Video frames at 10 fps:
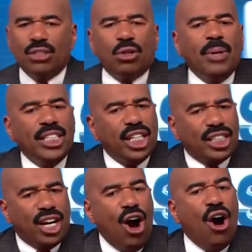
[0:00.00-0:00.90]
Just dribble and
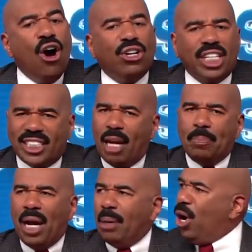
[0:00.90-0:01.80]
just go on, get that
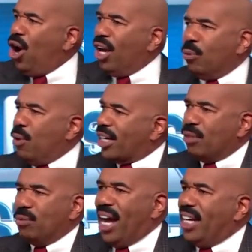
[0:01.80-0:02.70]
baby oil to
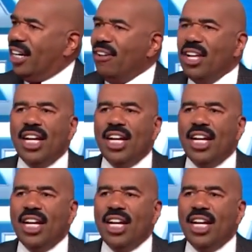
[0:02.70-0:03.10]
working right here.